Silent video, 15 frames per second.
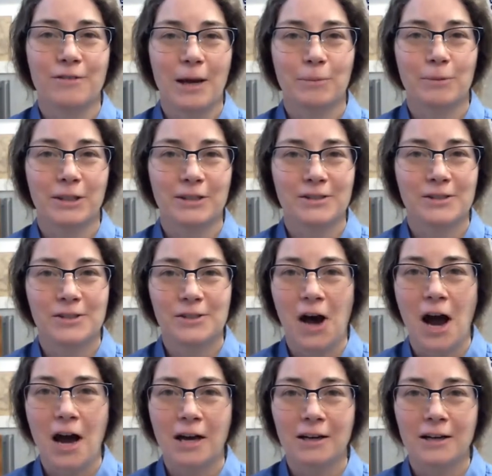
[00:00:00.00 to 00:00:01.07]
fabulous
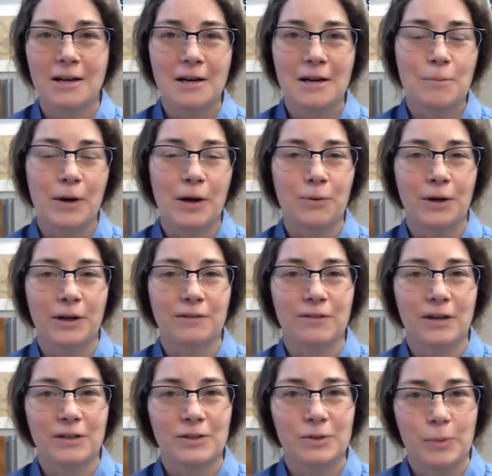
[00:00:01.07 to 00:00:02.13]
talk by one of
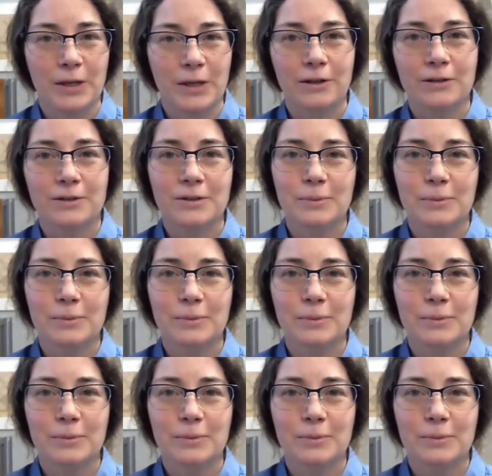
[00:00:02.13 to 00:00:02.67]
our speakers.